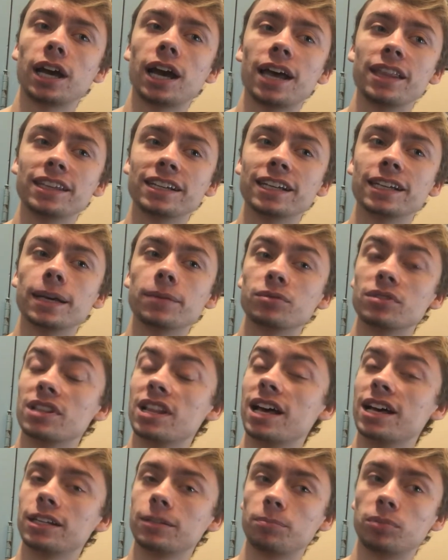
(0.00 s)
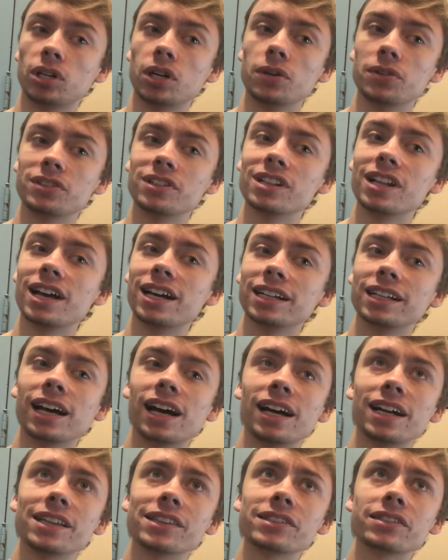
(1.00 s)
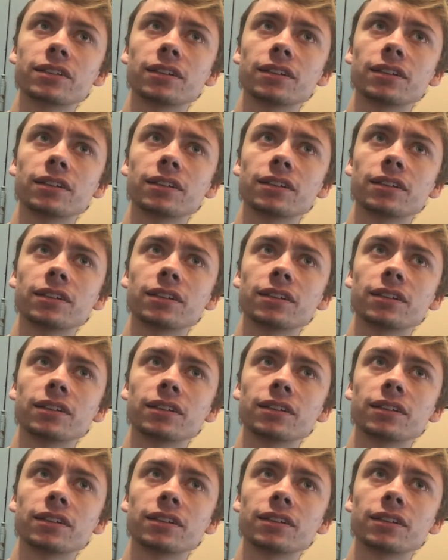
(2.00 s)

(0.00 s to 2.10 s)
I think it comes with a lot of pros and a lot of cons.